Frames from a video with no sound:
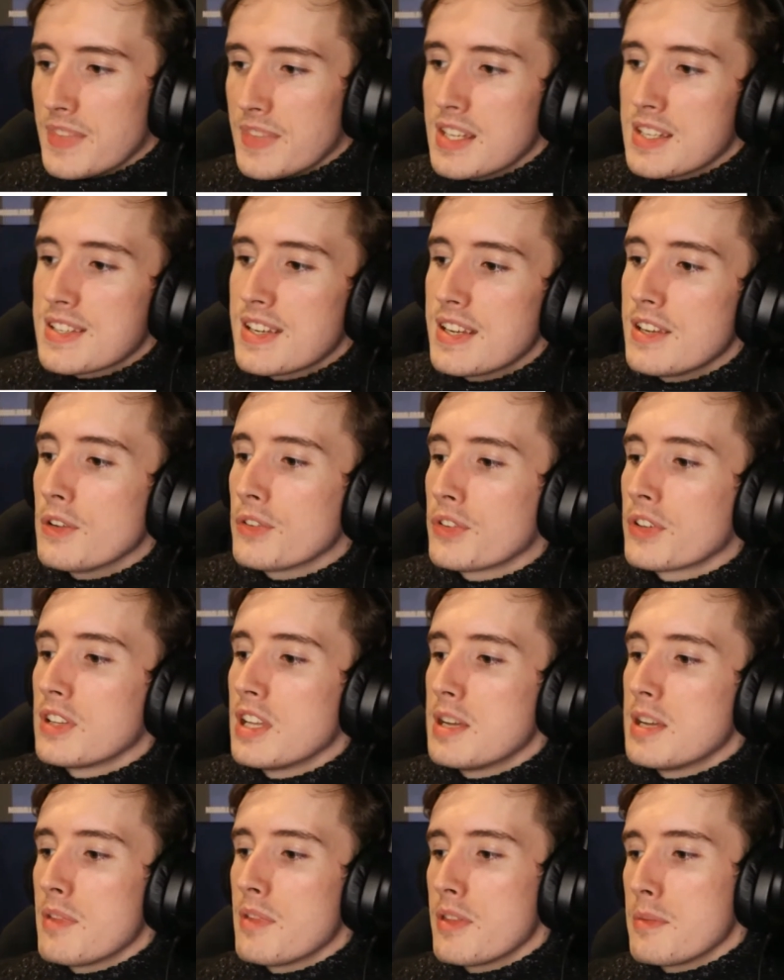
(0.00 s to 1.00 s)
City also
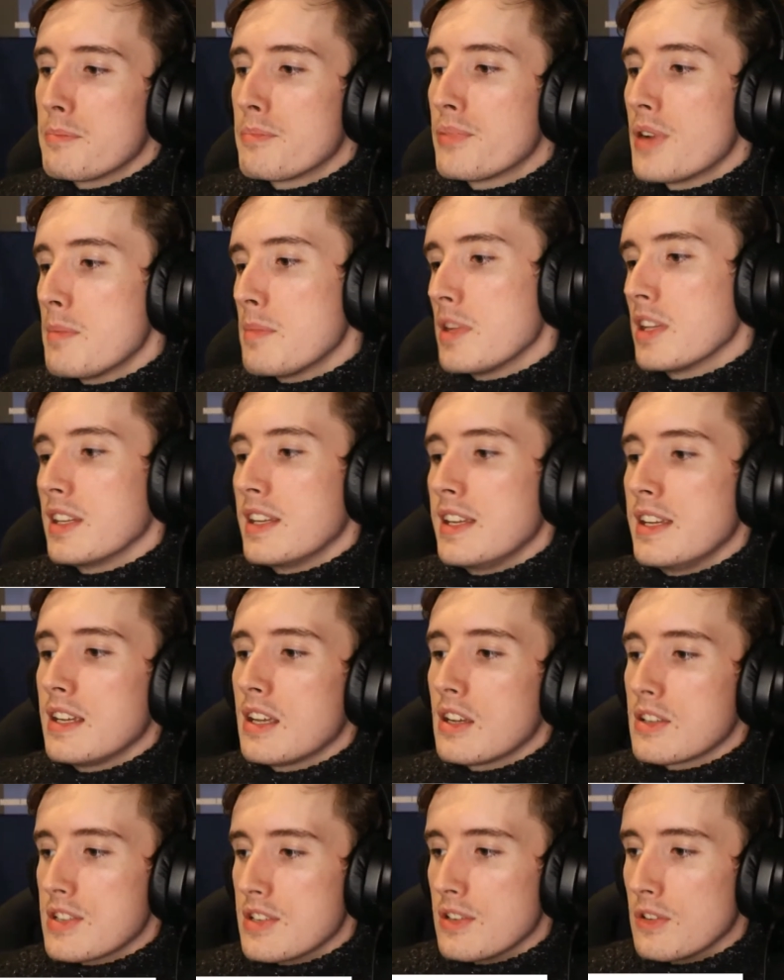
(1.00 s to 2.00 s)
claim that the Premier League
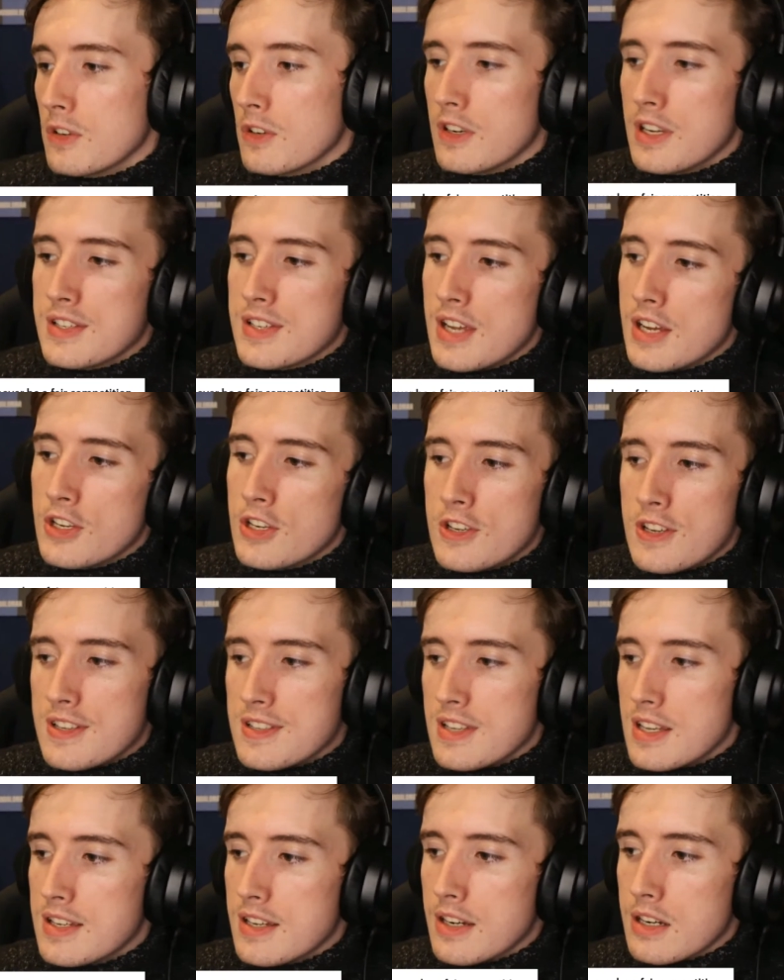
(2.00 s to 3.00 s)
as an organisation
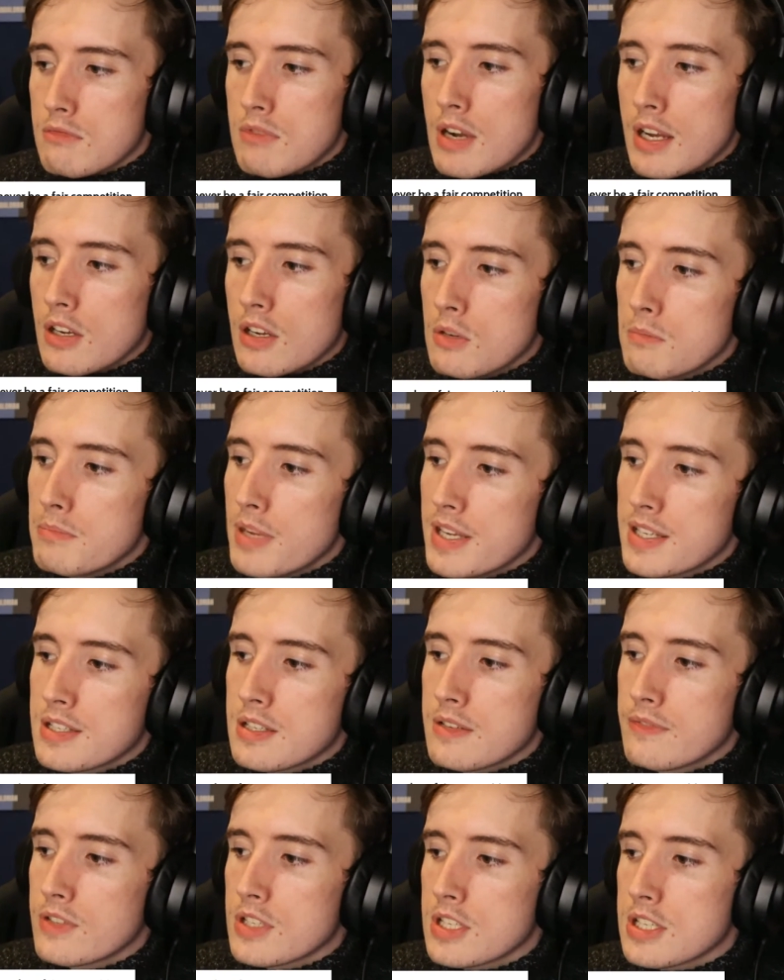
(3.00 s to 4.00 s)
is a direct
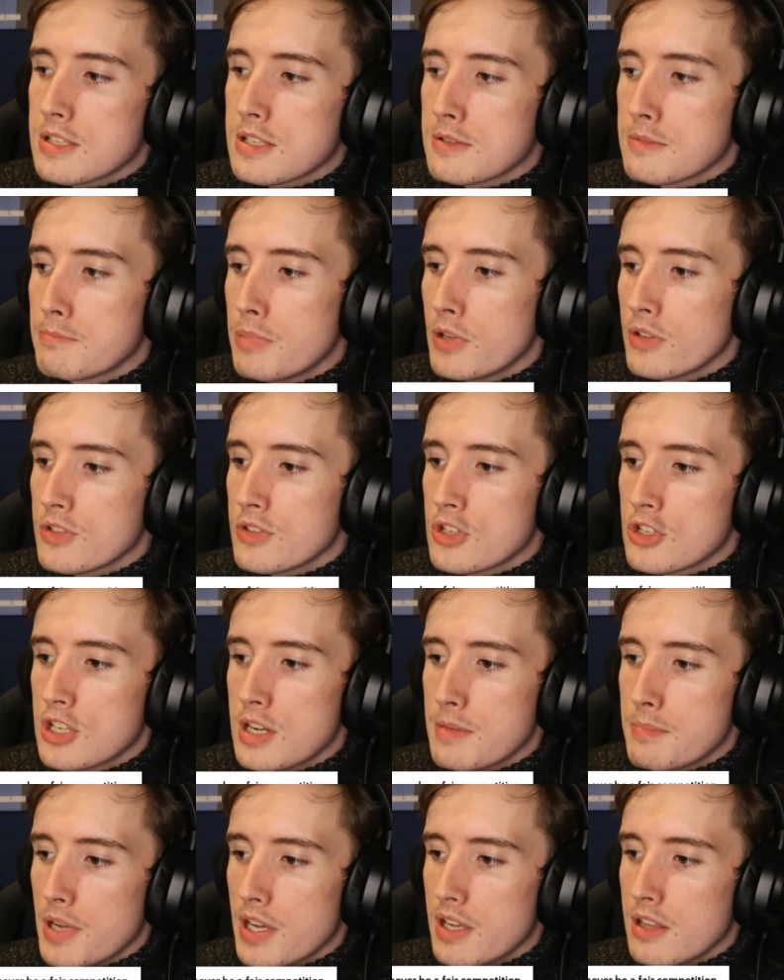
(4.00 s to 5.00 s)
competitor for
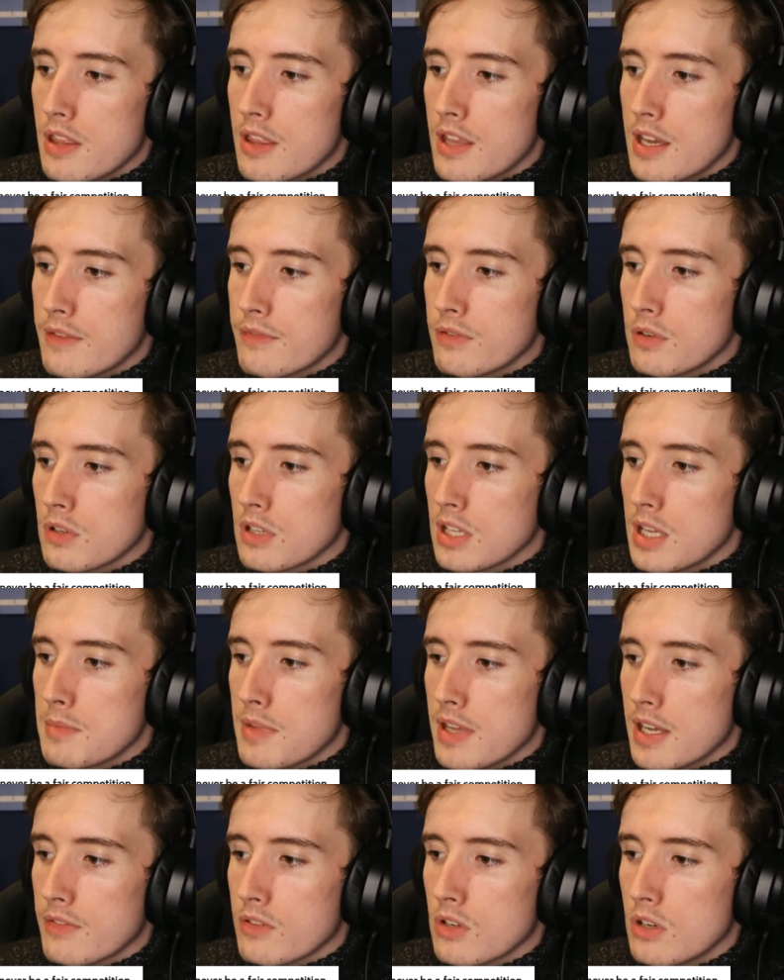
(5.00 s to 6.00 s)
sponsorship and therefore claim
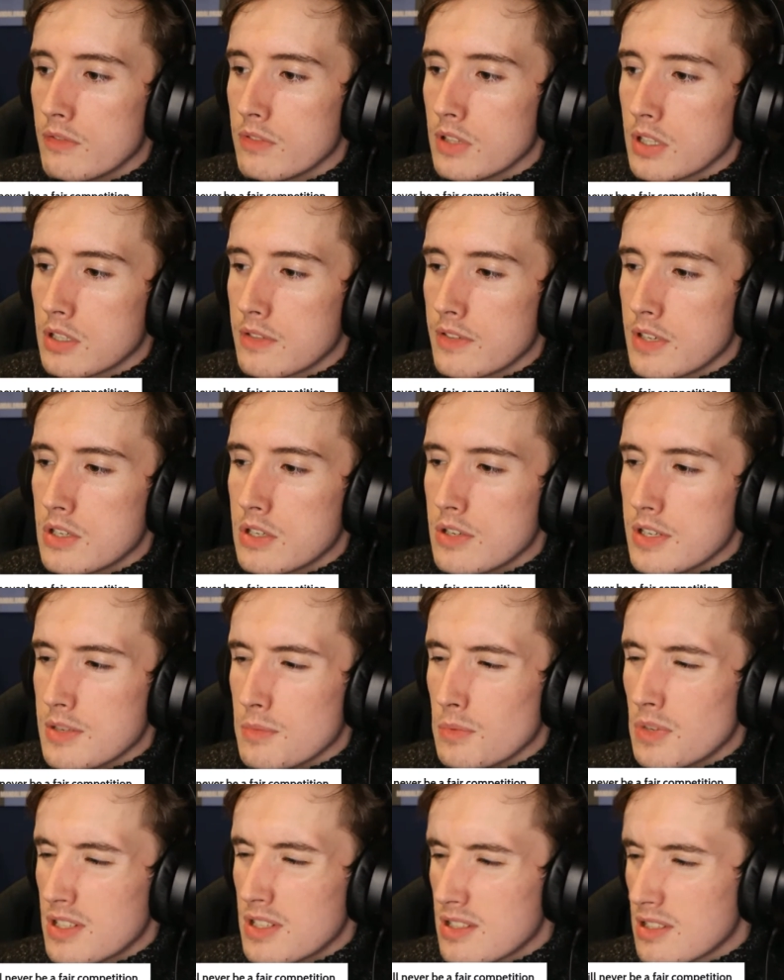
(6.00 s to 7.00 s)
they have conflict of interest.
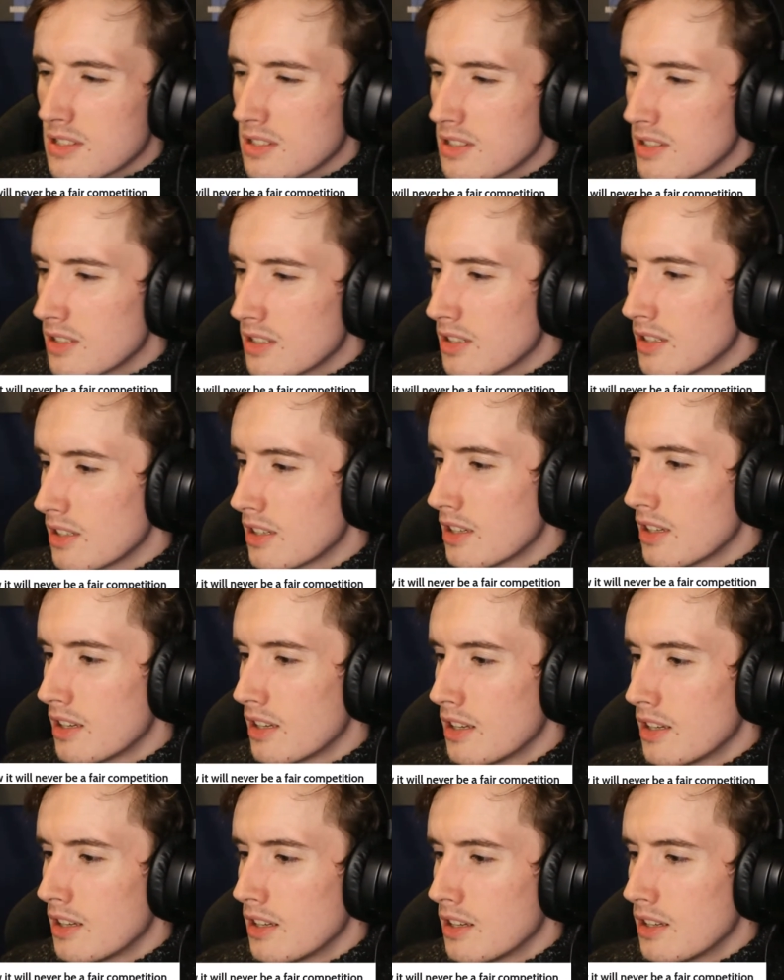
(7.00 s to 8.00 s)
What?
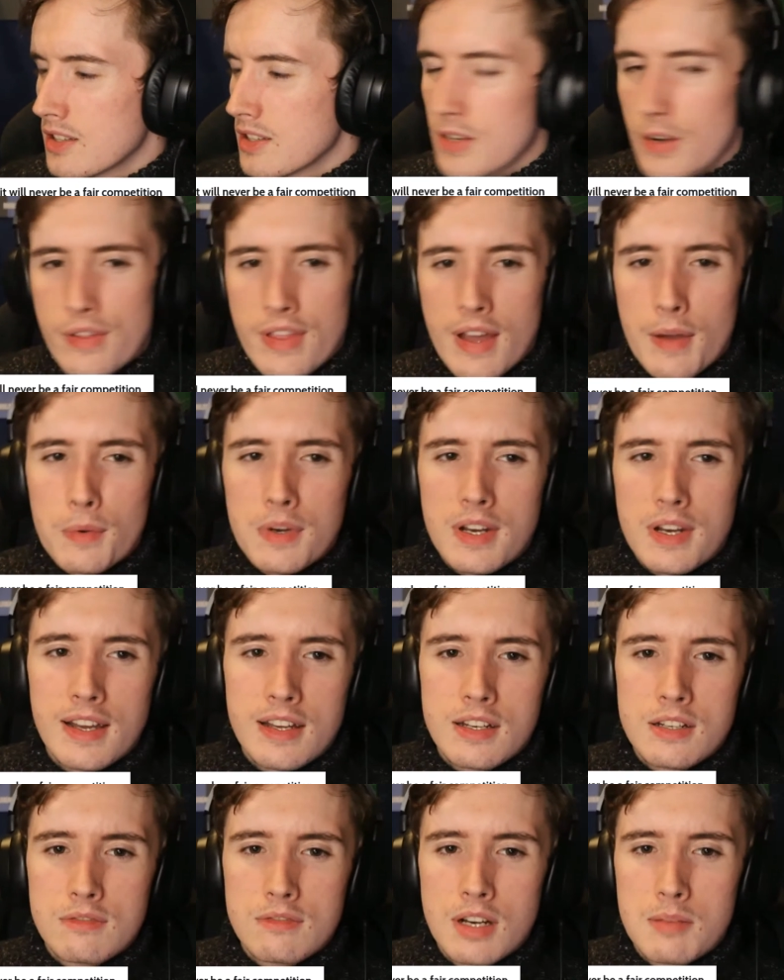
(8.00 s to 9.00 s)
Sorry, that one I
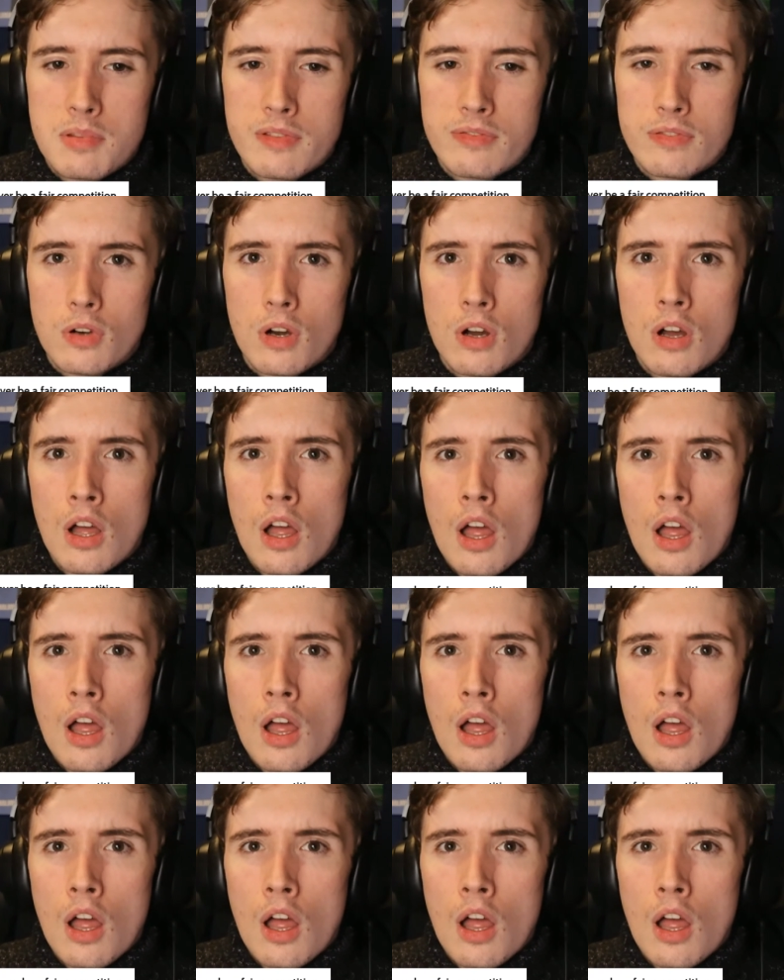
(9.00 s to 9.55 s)
hadn't read before.